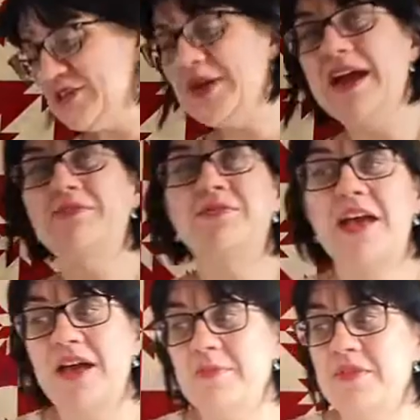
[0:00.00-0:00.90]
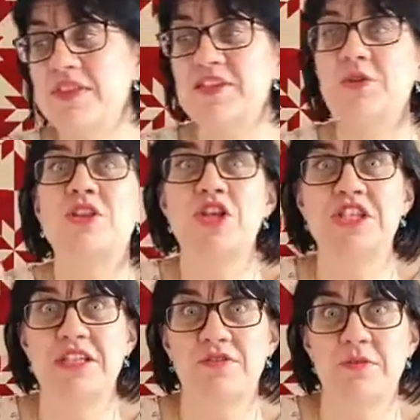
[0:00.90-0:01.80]
so yeah, um, there's only
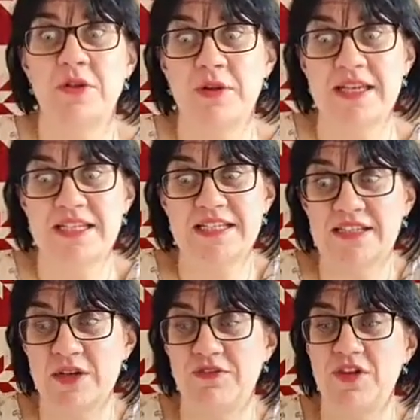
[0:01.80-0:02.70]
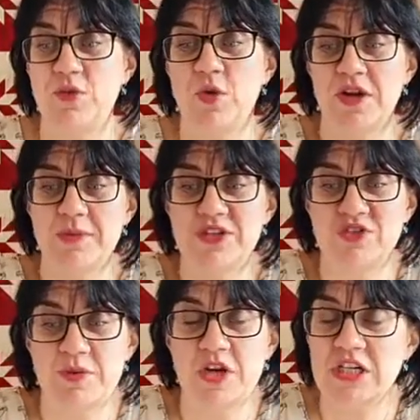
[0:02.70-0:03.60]
30 of them though, ladies. So if you want a
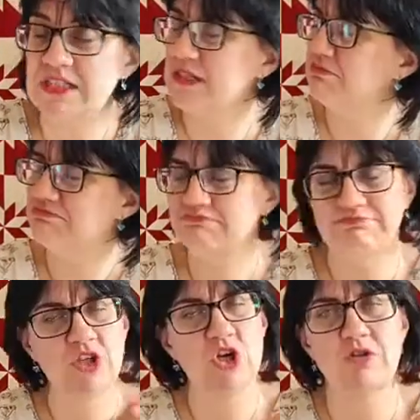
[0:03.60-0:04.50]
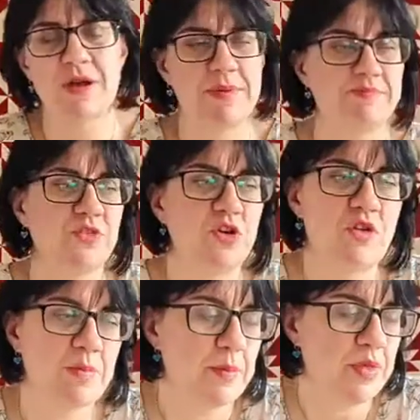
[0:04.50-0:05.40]
mystery box, go grab them.
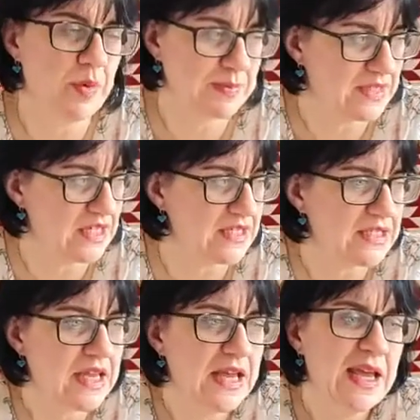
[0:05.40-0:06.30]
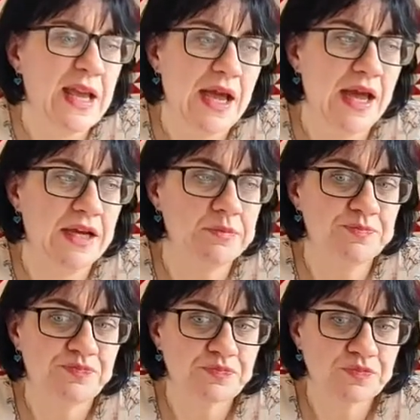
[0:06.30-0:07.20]
Go grab them on the website.
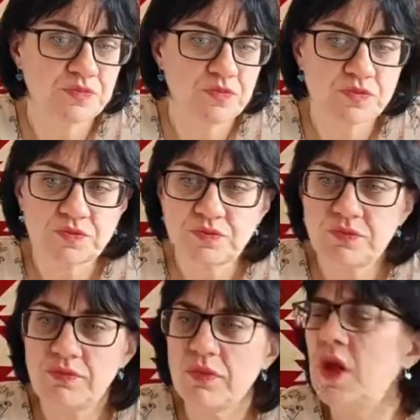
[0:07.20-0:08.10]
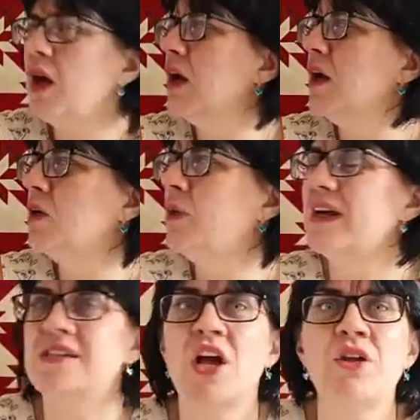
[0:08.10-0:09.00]
Um, uh,
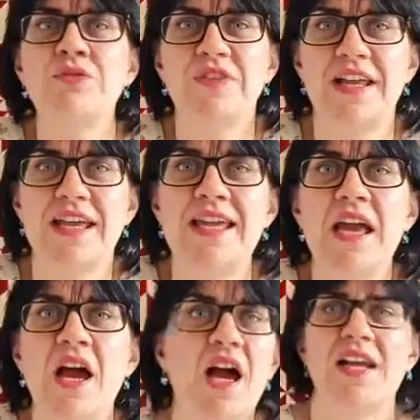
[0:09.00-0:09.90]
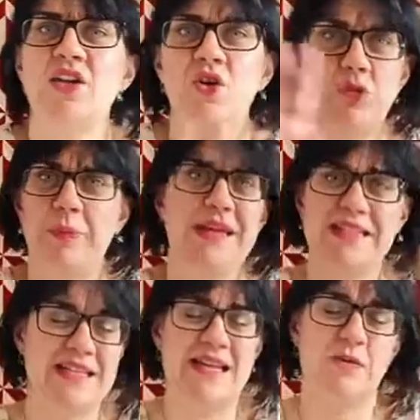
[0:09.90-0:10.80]
what else? Hopefully, I'm not all
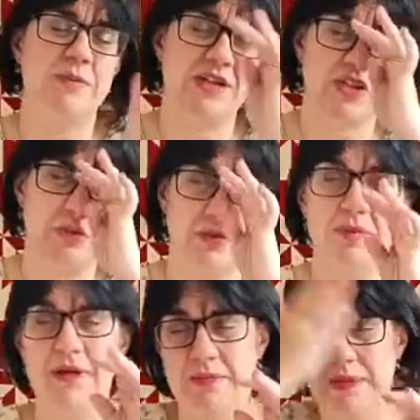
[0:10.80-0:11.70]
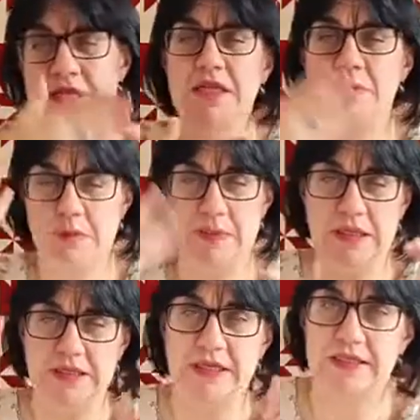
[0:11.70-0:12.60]
pixelated. Well, mind you, I maybe need to be
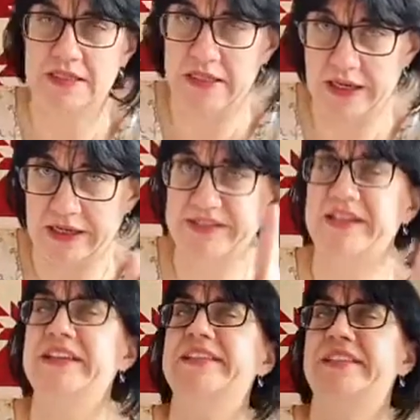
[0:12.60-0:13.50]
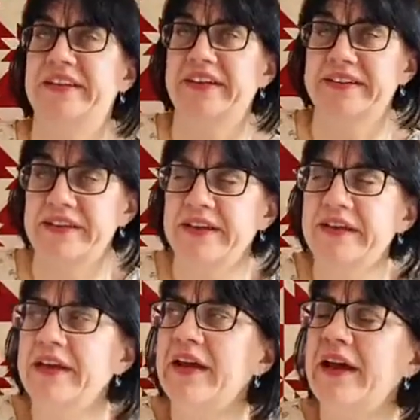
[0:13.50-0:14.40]
pixelated today because I'm tired.
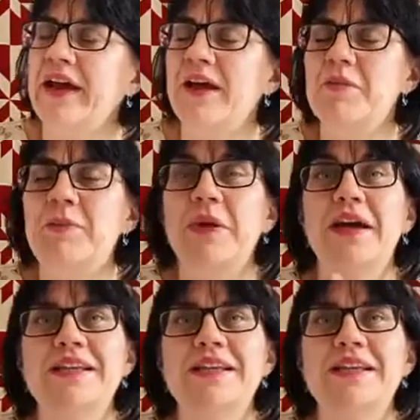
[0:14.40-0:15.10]
Um,